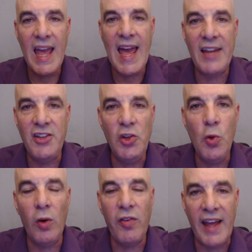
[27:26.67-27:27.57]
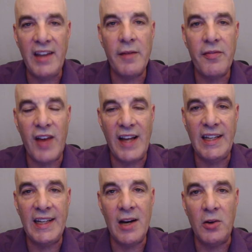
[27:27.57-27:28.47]
and you will end up
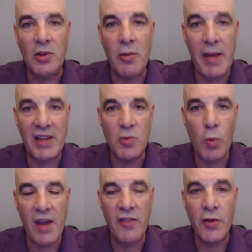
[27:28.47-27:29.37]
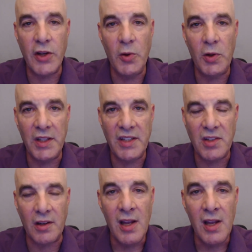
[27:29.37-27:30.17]
finding out the best way for you to listen.